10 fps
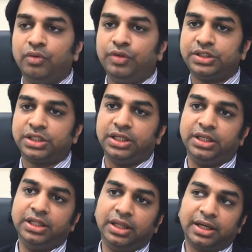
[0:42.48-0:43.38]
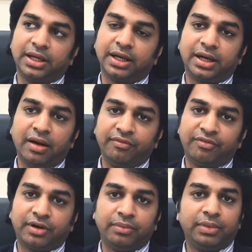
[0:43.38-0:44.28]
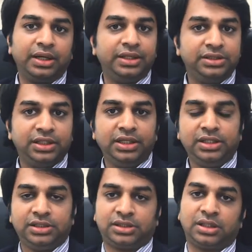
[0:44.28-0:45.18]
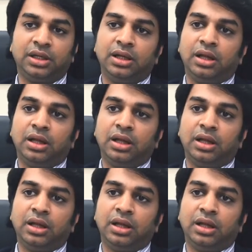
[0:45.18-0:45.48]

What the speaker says: which either can come from a diseased